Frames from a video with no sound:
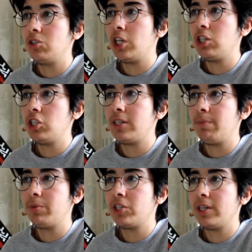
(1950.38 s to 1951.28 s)
Changing
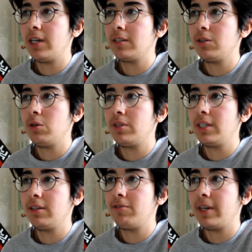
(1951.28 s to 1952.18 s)
temperature has no to
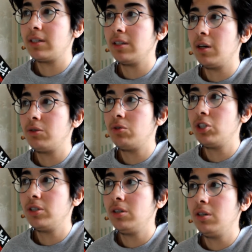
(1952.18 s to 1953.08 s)
little effect in
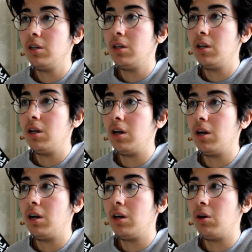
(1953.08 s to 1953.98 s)
nitrogen,
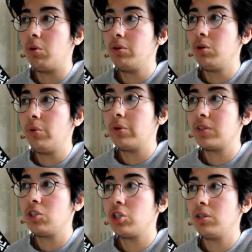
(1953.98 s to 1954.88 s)
or no
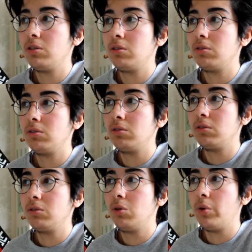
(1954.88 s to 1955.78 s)
oxygen,
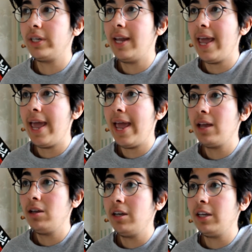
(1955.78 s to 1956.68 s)
not in air.